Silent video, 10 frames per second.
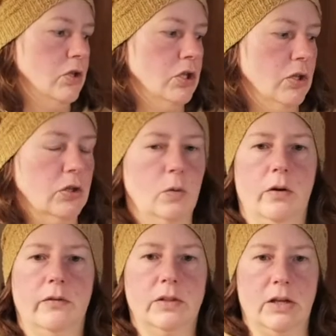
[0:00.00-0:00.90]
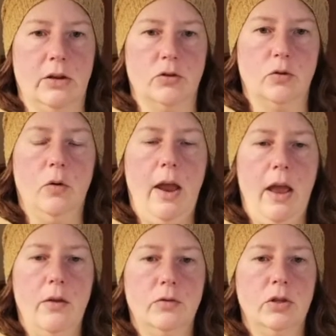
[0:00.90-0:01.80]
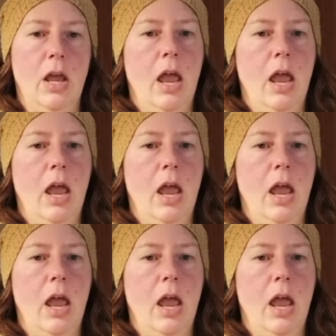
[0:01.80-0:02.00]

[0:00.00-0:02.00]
to sort of stand your ground